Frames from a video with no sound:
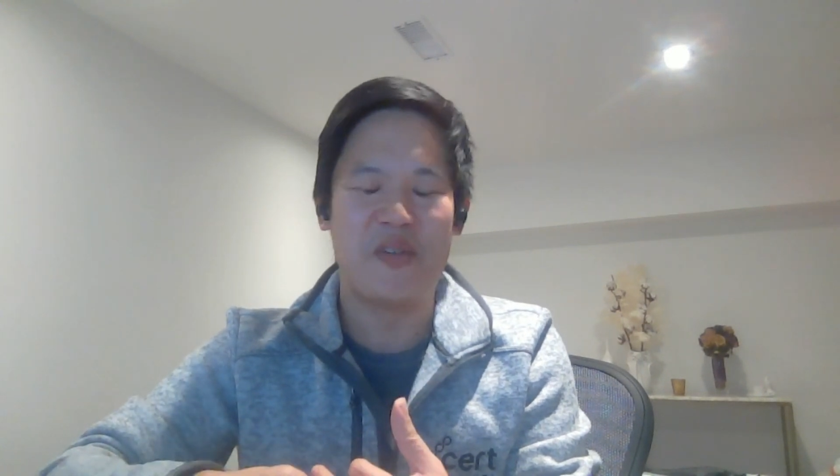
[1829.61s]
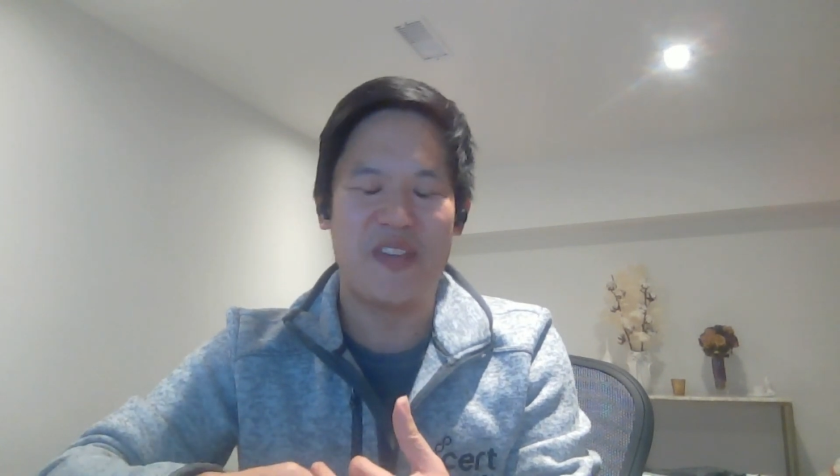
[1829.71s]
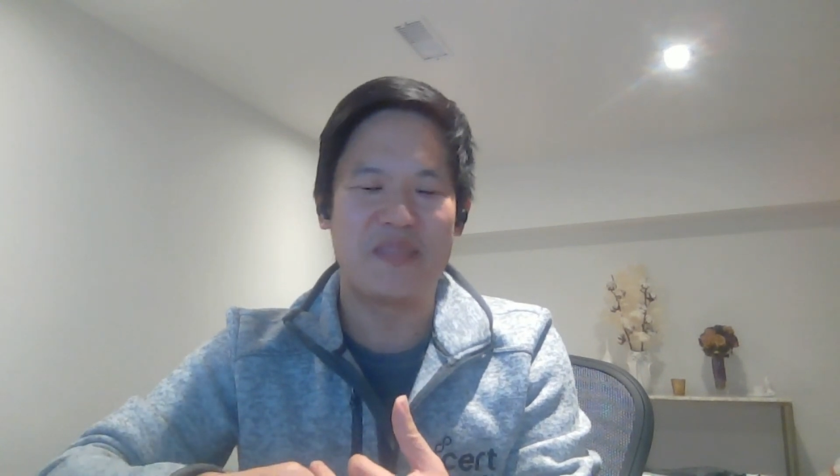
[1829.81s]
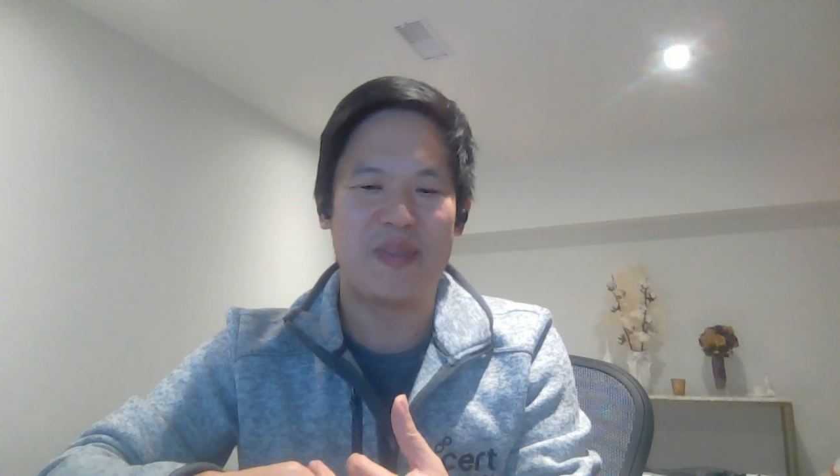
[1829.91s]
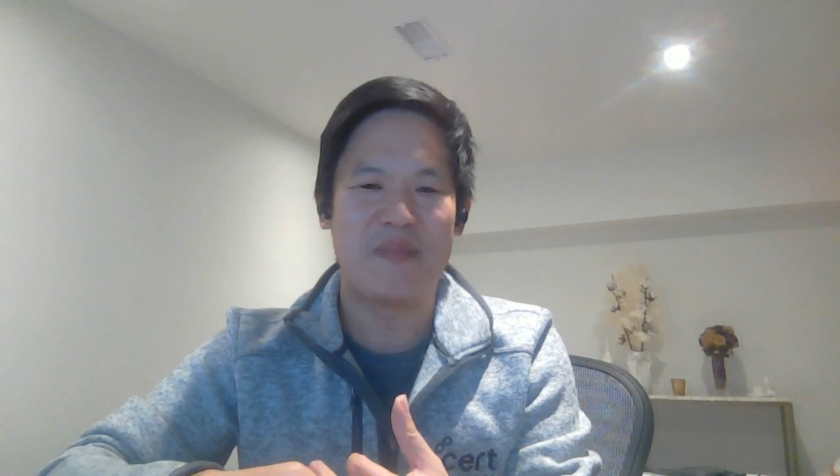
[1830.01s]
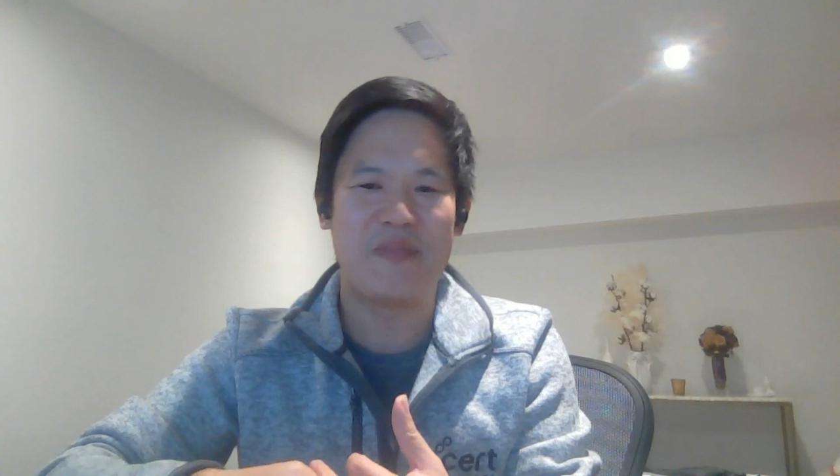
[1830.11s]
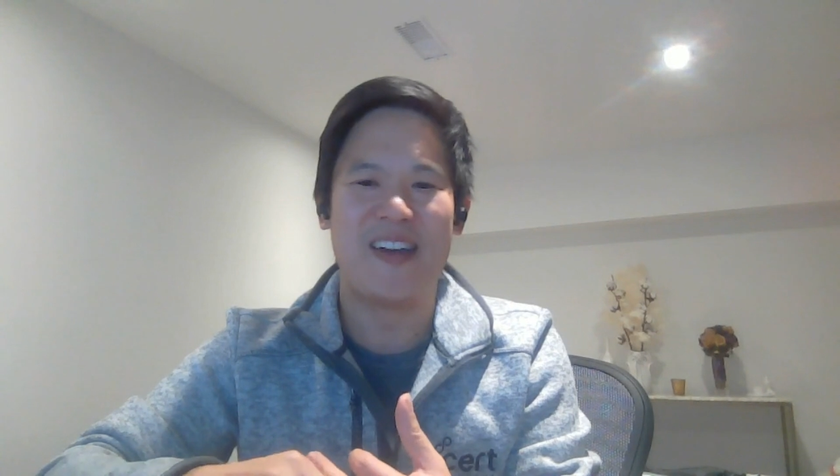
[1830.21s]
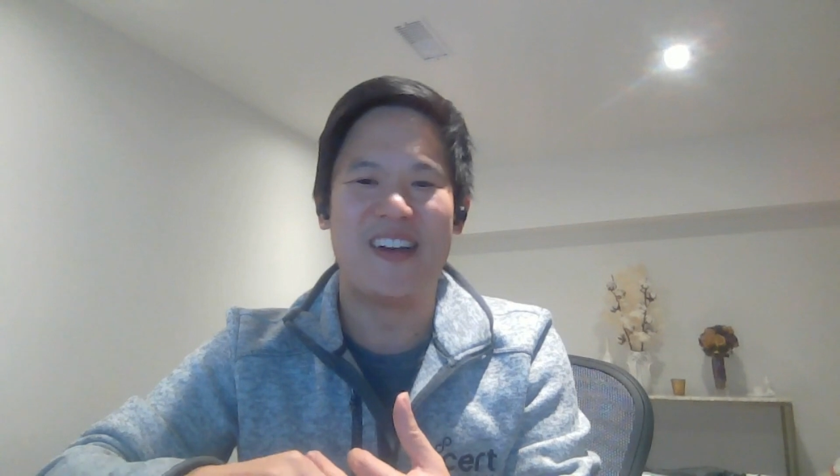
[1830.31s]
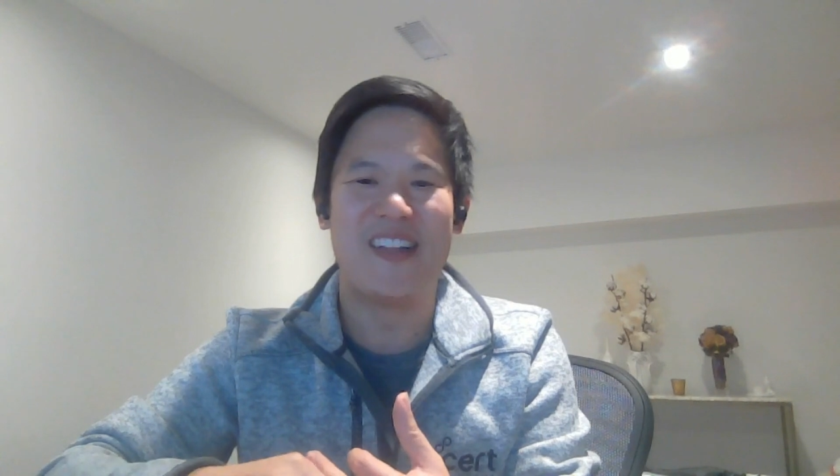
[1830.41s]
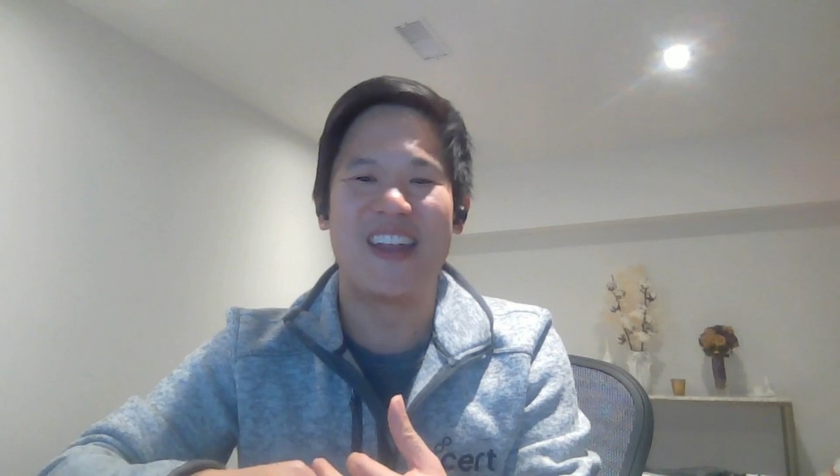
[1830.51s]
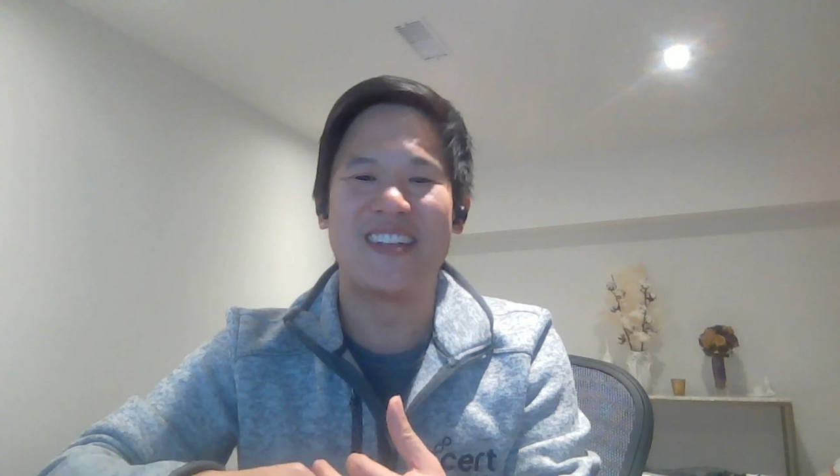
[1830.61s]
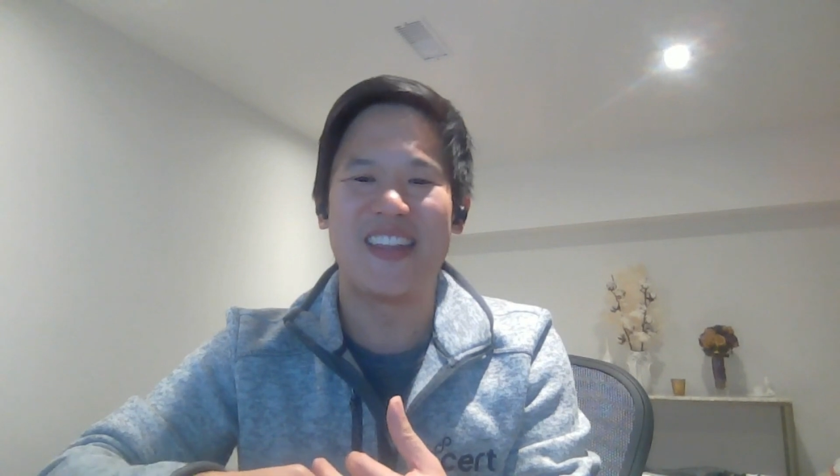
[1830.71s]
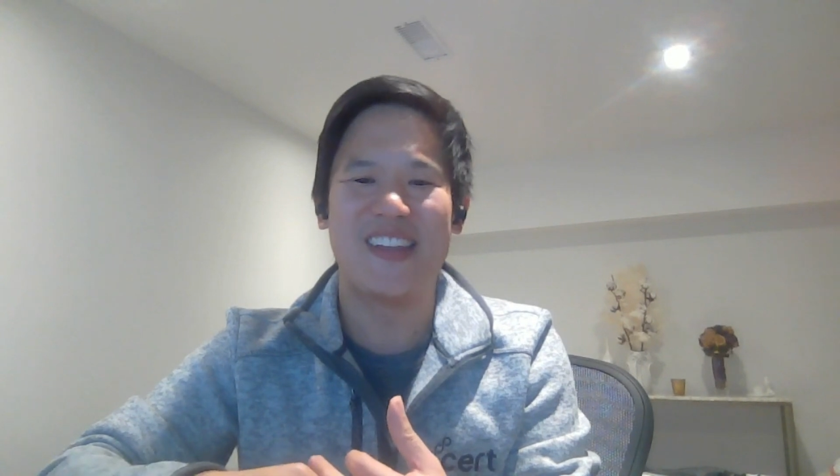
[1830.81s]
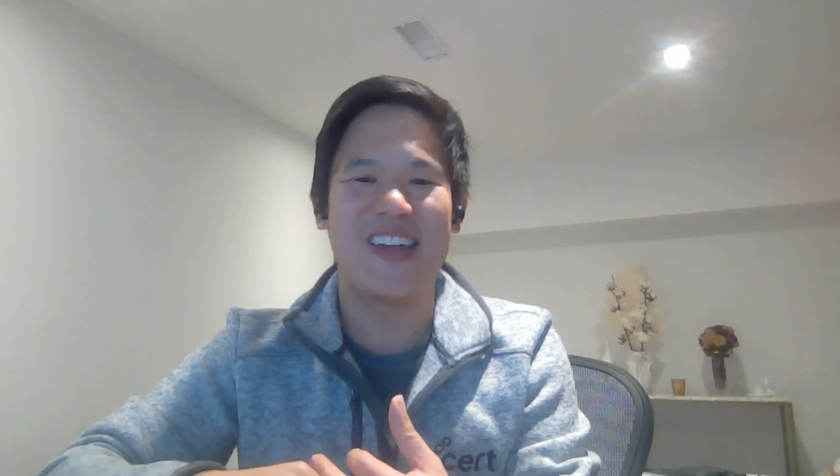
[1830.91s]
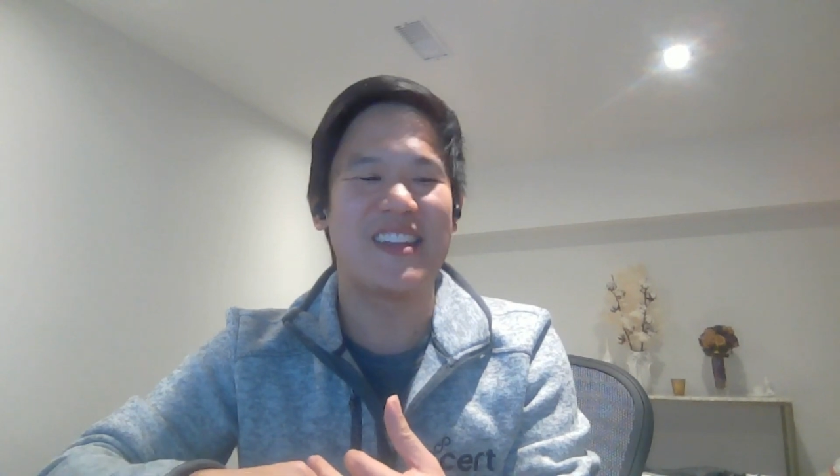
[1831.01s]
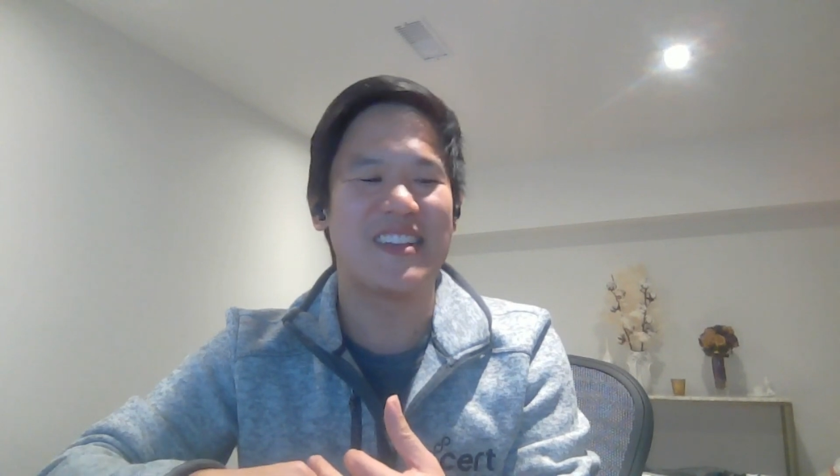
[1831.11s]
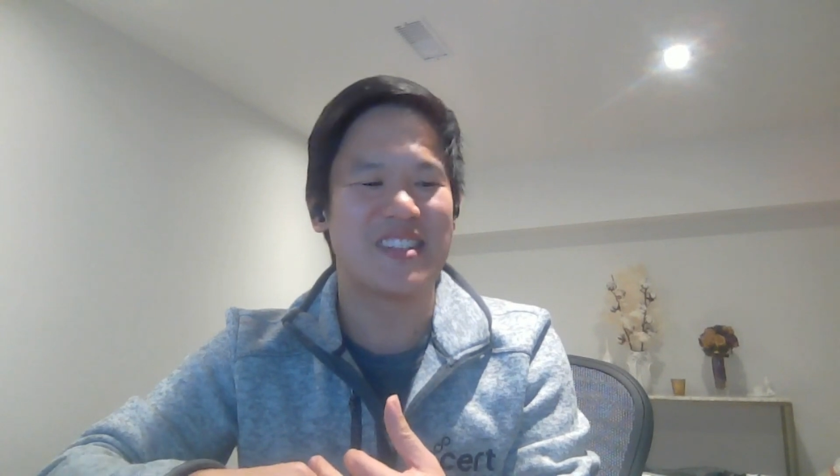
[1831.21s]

motivates people better than a deadline.